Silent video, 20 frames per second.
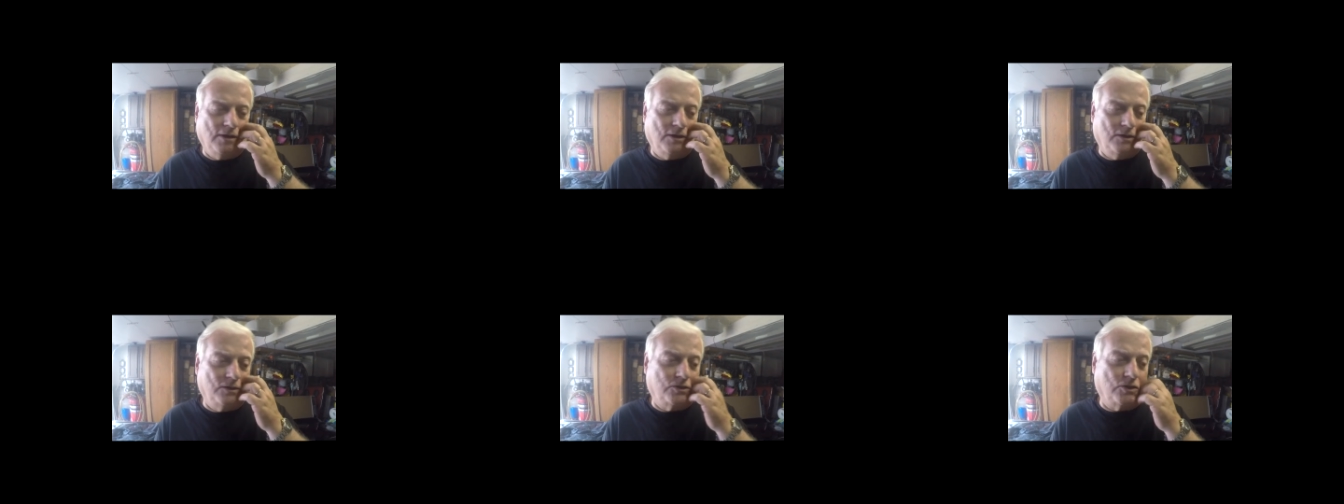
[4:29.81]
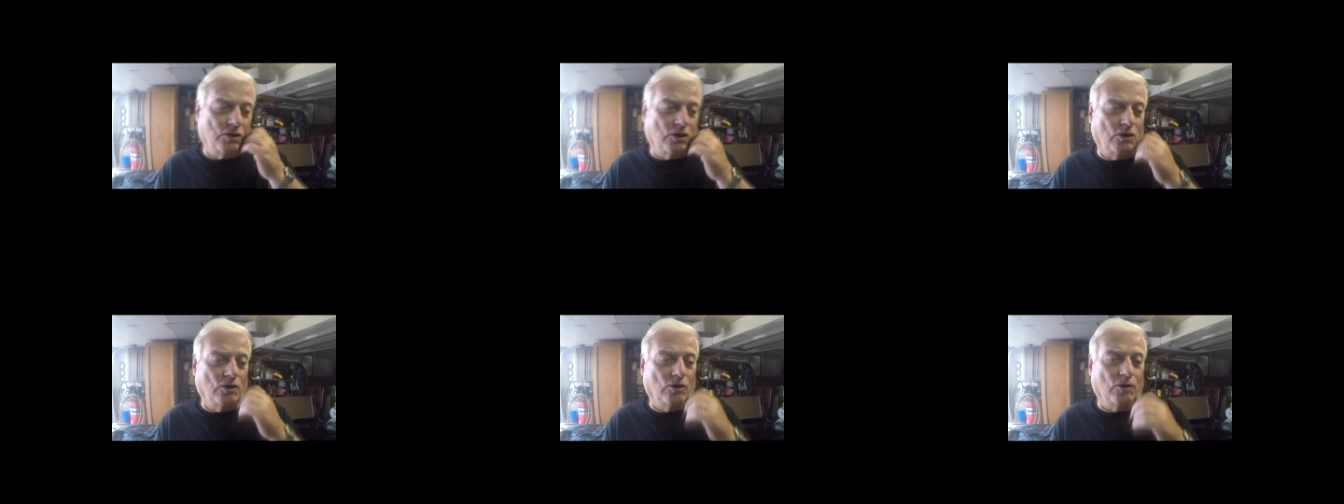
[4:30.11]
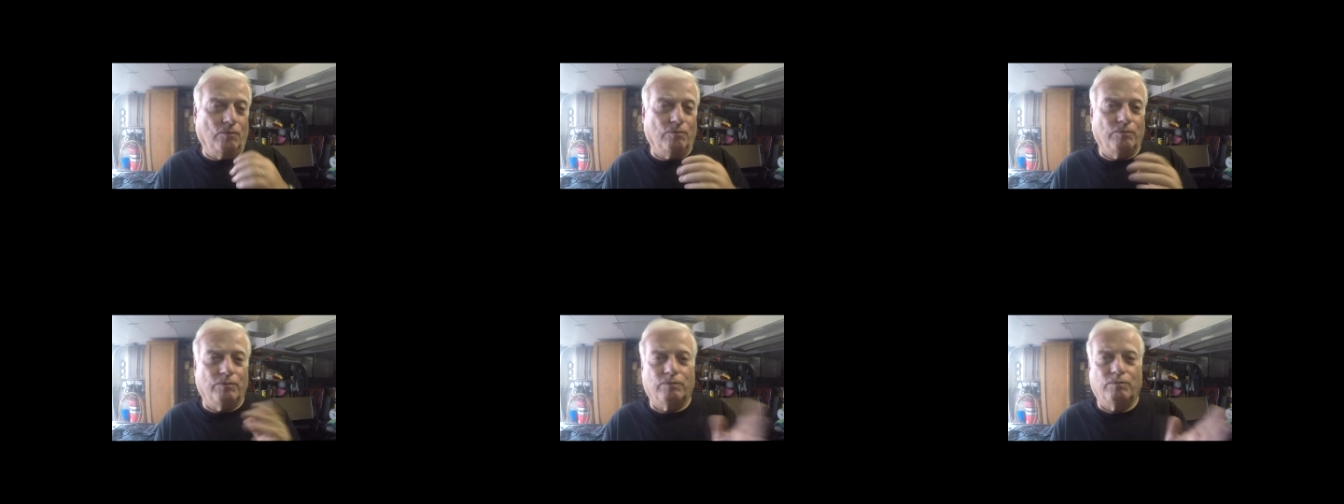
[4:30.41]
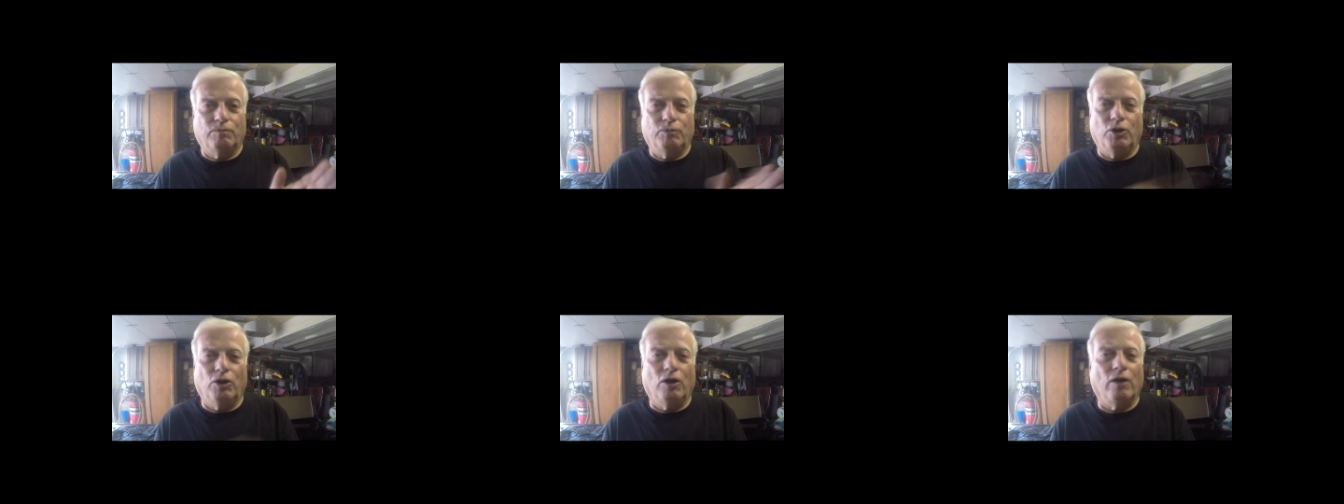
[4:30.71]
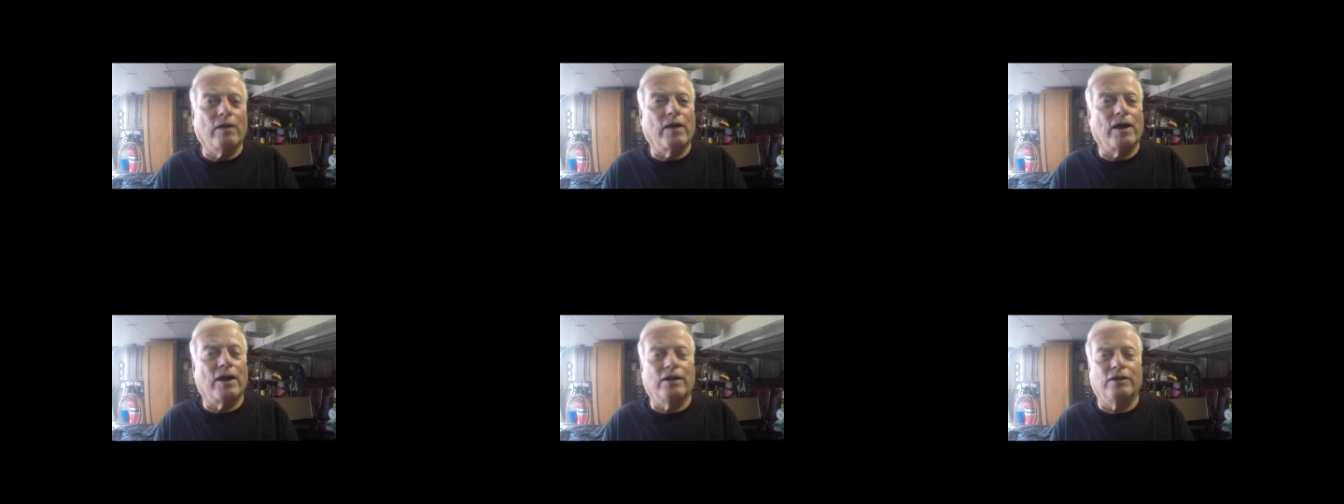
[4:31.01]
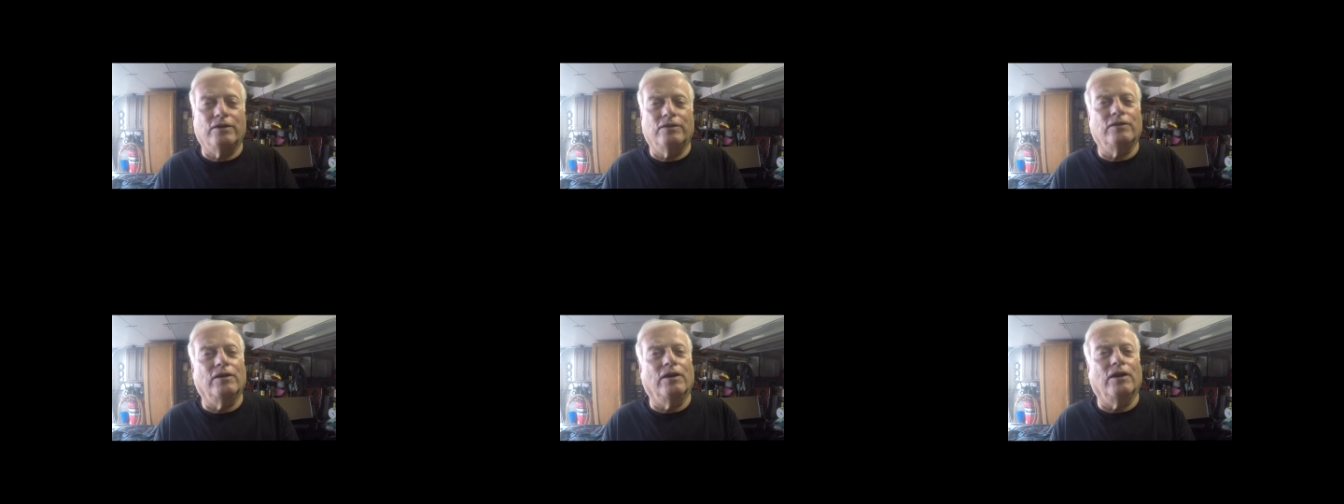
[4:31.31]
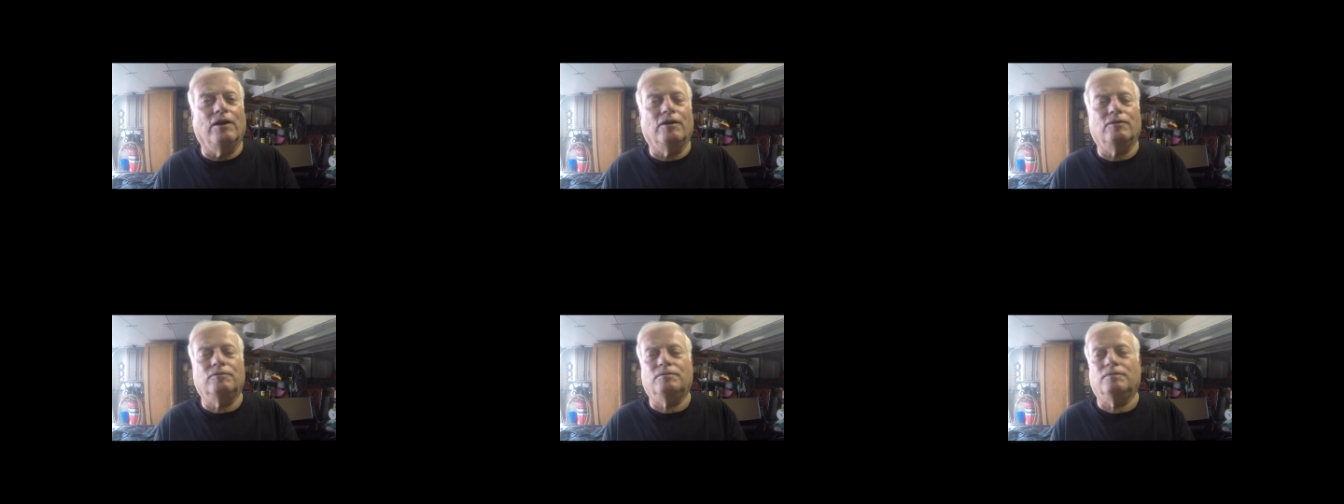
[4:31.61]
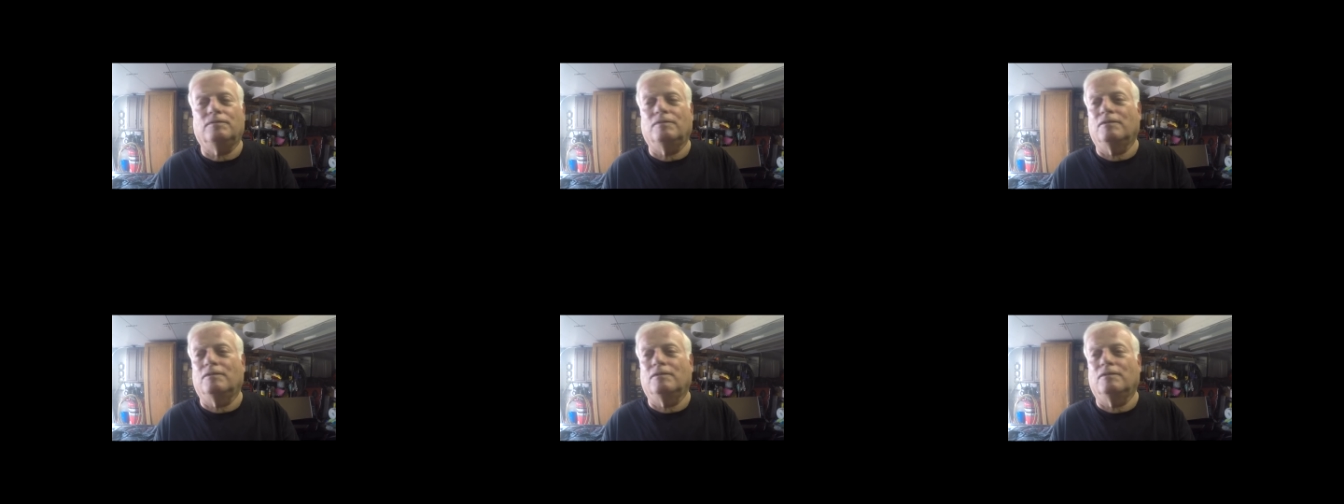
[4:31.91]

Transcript: So put all that in there,